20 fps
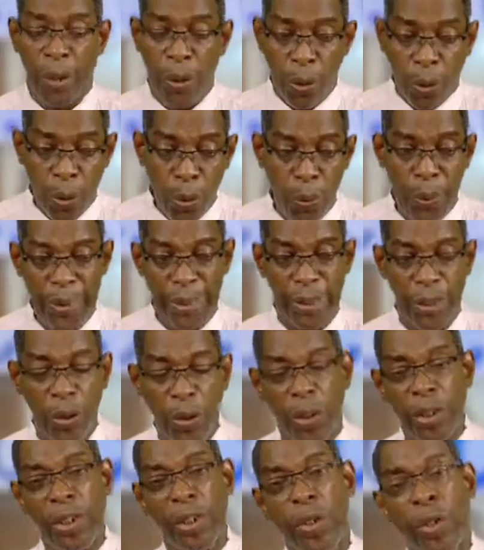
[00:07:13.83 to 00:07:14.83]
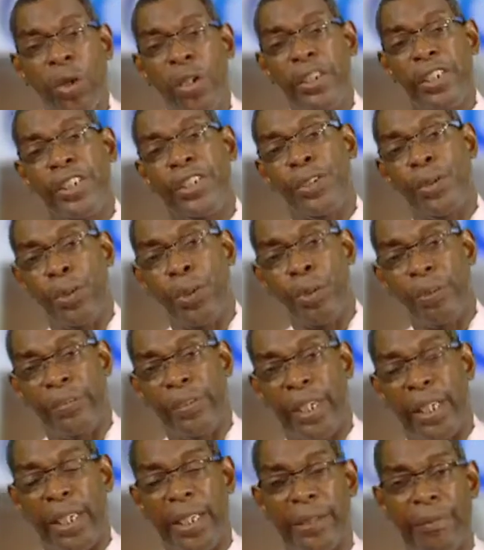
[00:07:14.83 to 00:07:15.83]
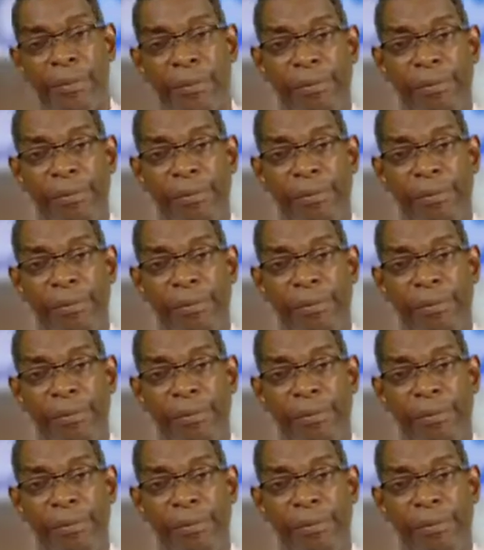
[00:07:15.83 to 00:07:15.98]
Who is Lord God Jehovah?